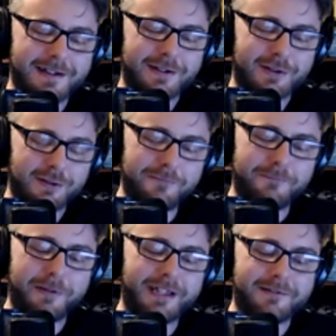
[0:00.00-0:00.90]
you
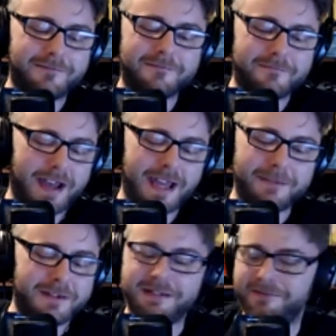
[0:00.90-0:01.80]
beat
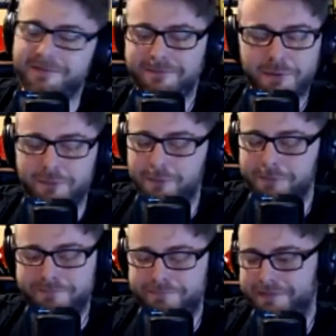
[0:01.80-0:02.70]
maybe who
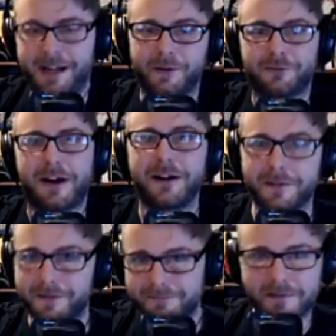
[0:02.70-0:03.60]
will become the
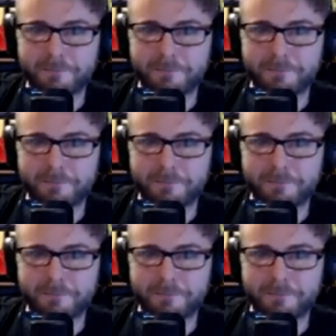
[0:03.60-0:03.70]
greatest